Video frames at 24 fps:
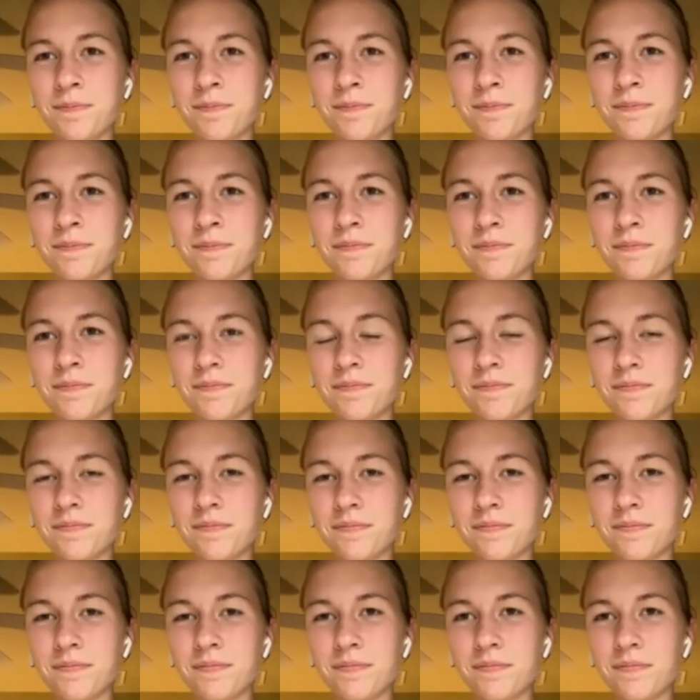
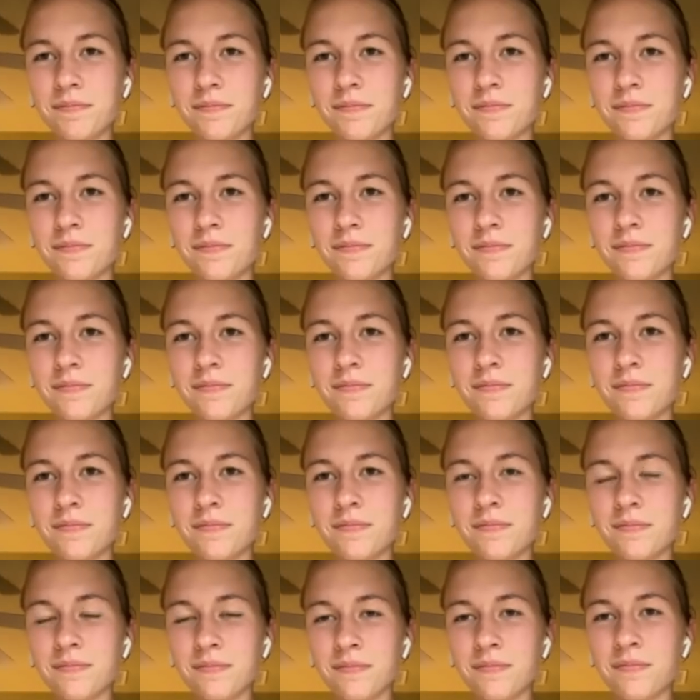
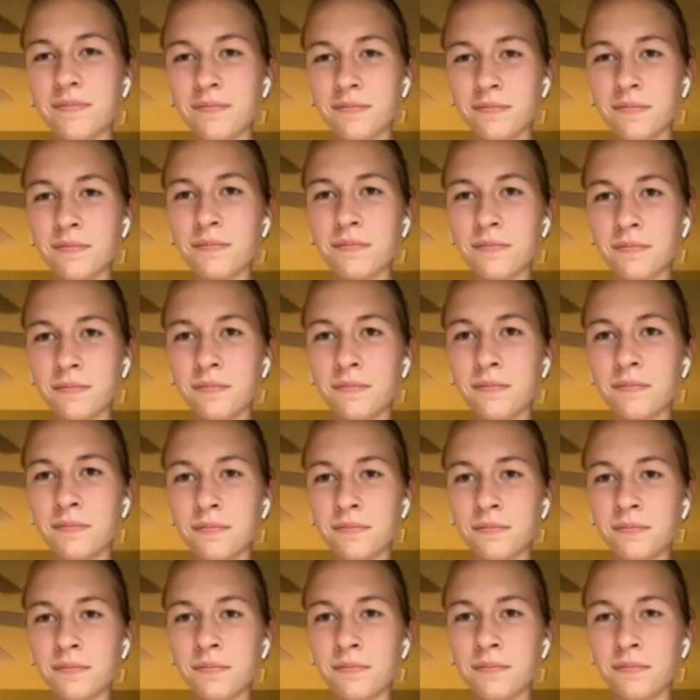
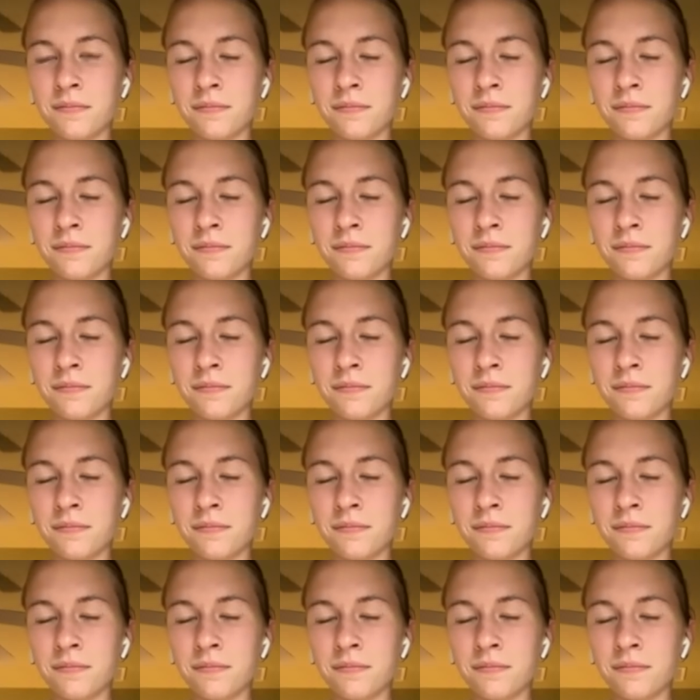This person isn't speaking.